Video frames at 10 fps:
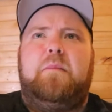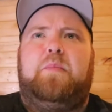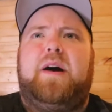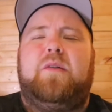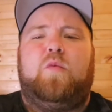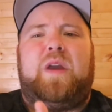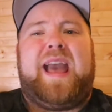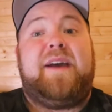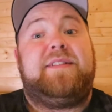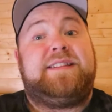but we
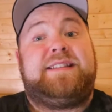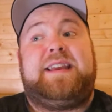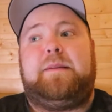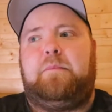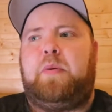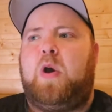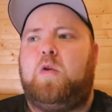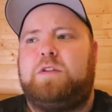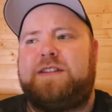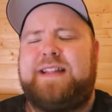haven't seen
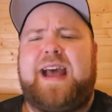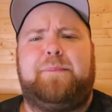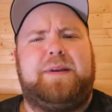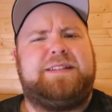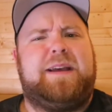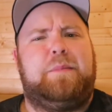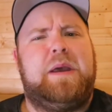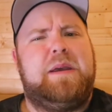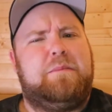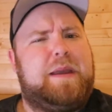post-snap, except
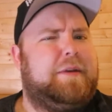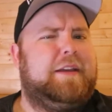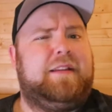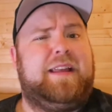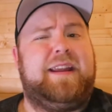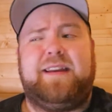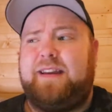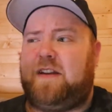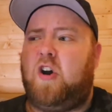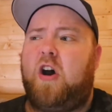maybe
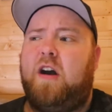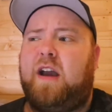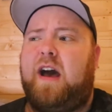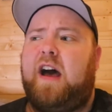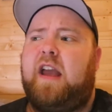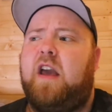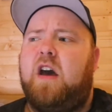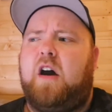Yelena and Hawkeye,